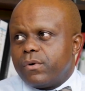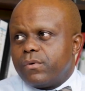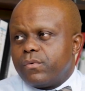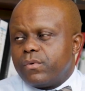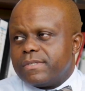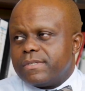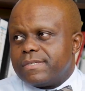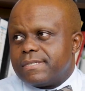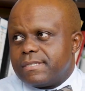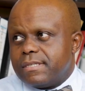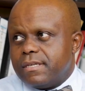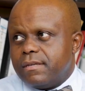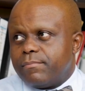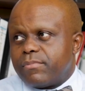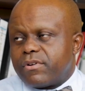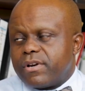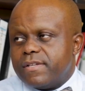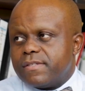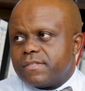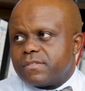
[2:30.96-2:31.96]
we see
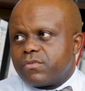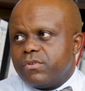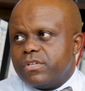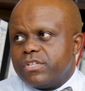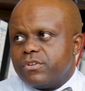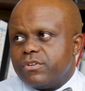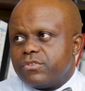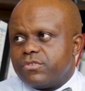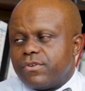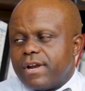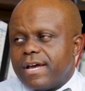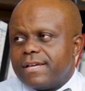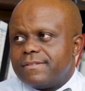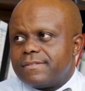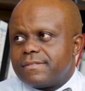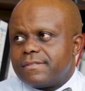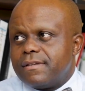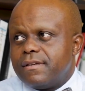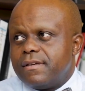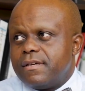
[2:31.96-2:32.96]
prices continue to
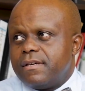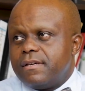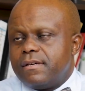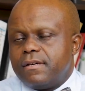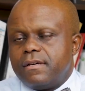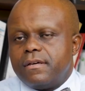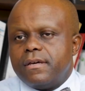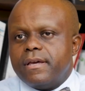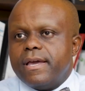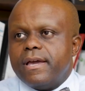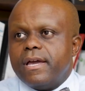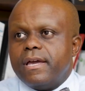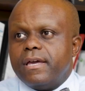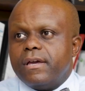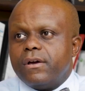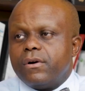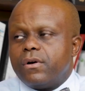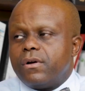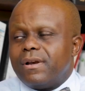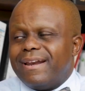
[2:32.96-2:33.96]
rise,
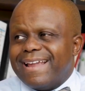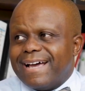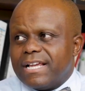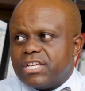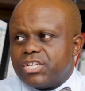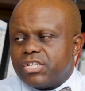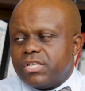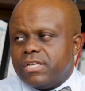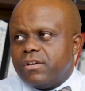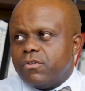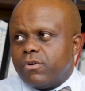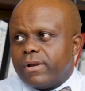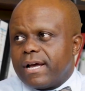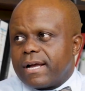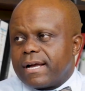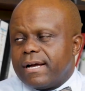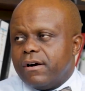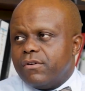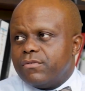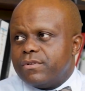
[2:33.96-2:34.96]
largely on
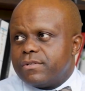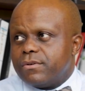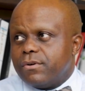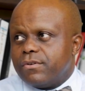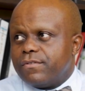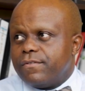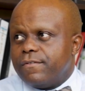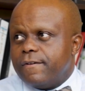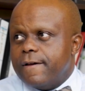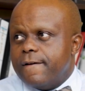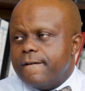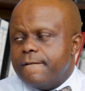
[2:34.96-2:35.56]
account of